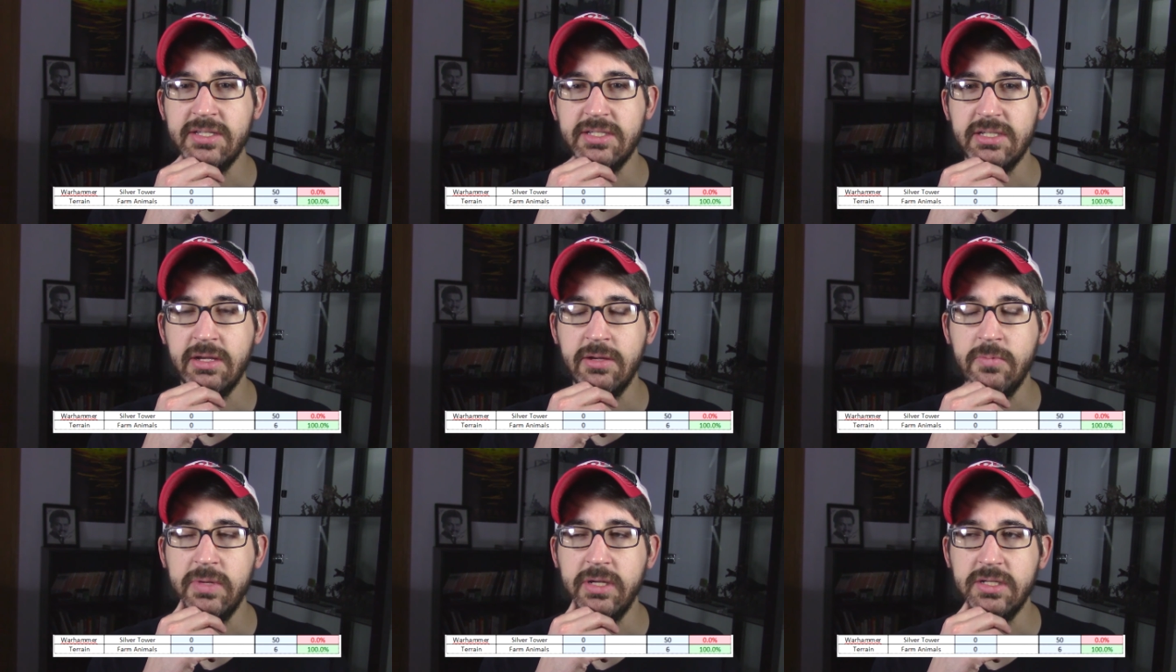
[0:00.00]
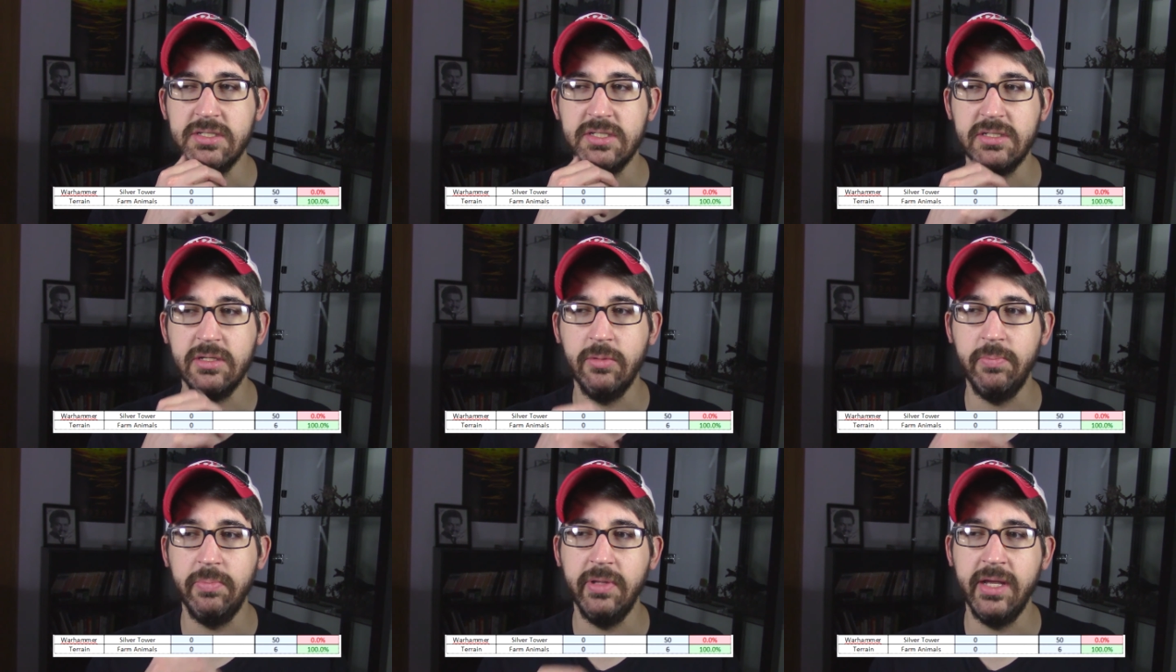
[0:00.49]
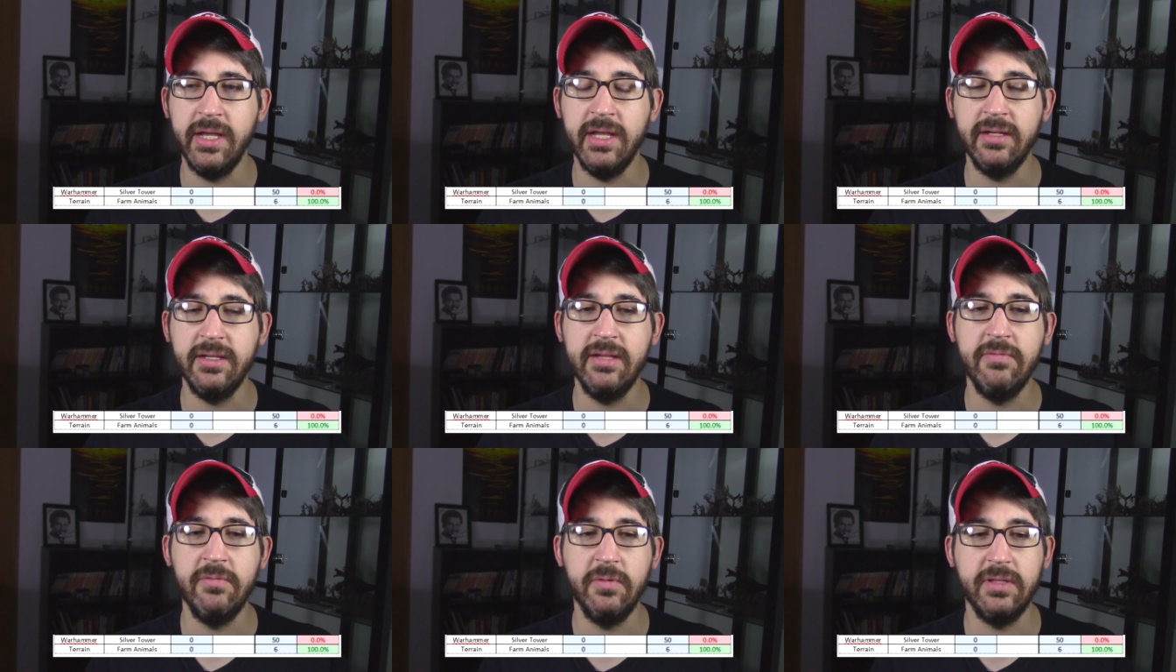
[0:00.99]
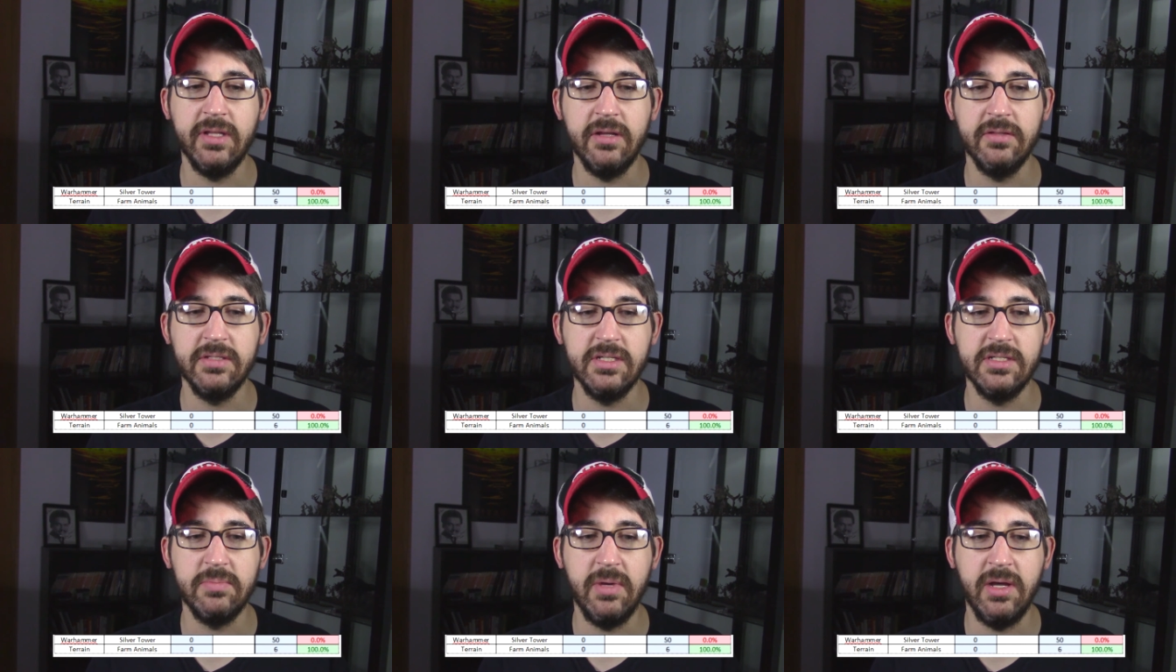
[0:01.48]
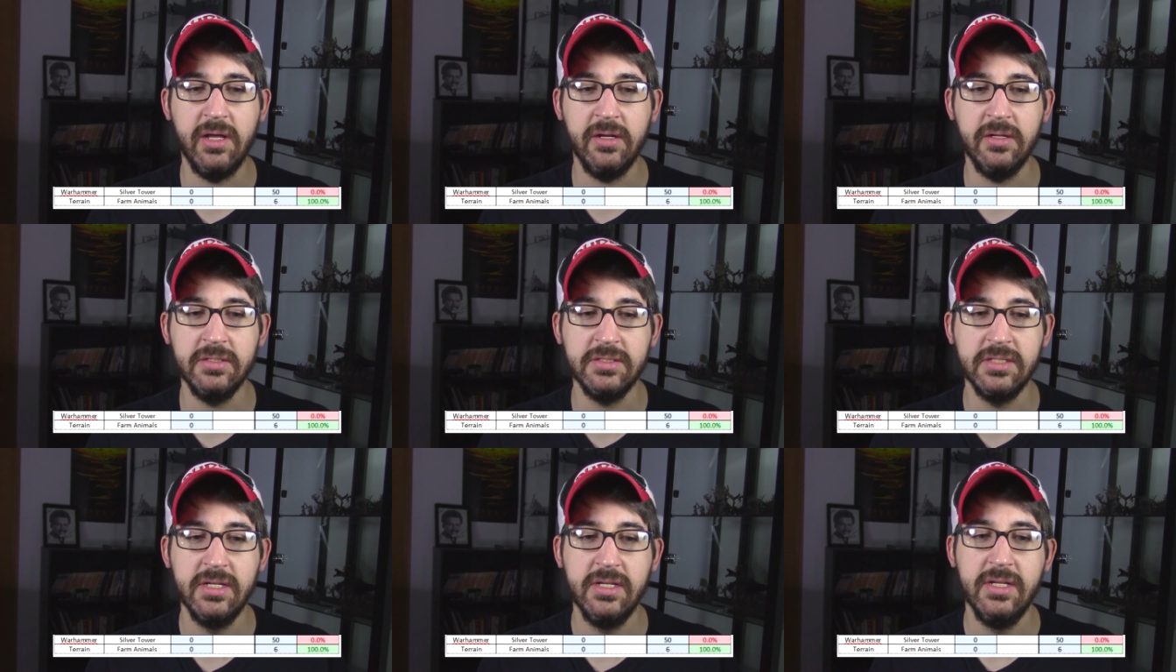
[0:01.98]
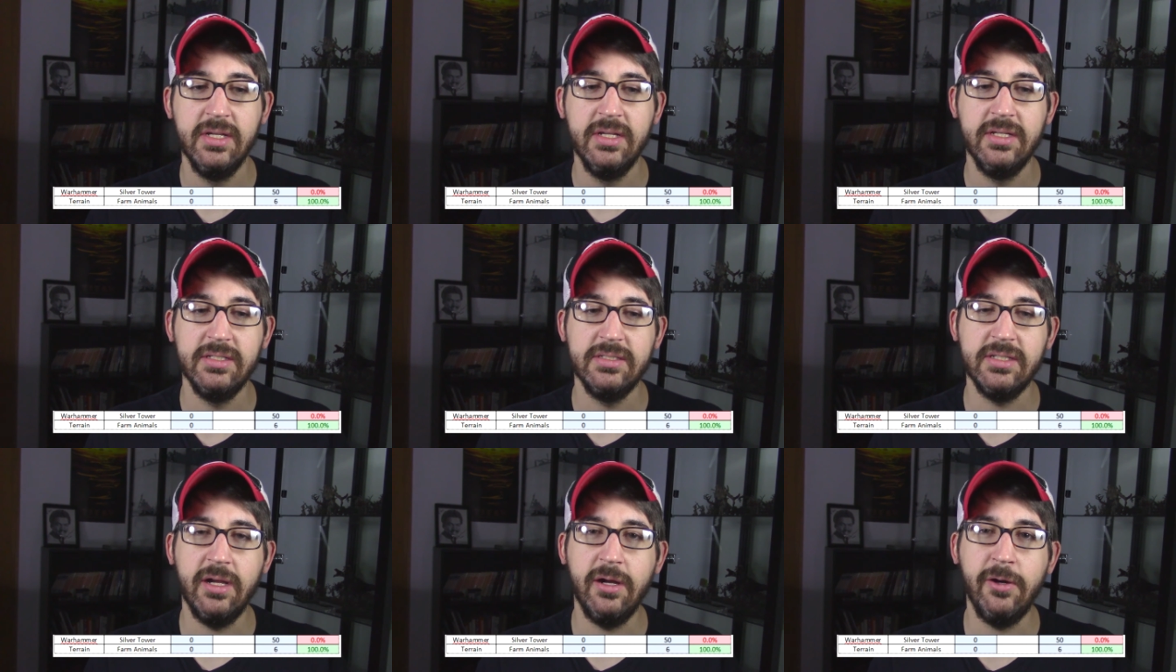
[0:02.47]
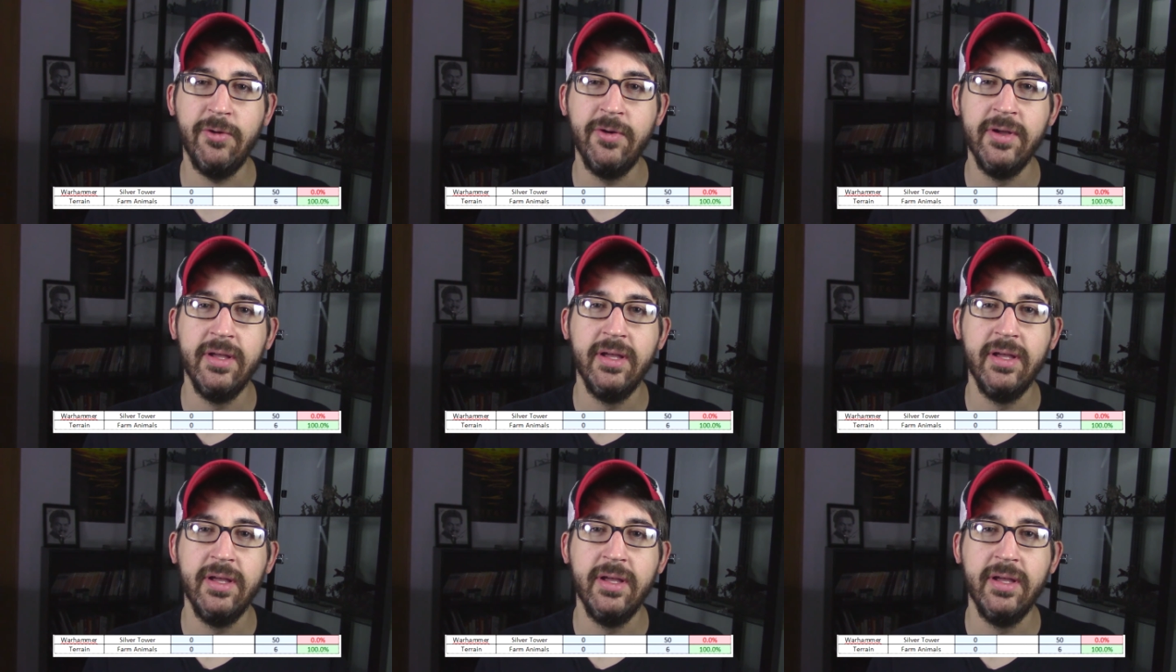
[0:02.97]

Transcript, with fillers: so we could still play it even without these models. So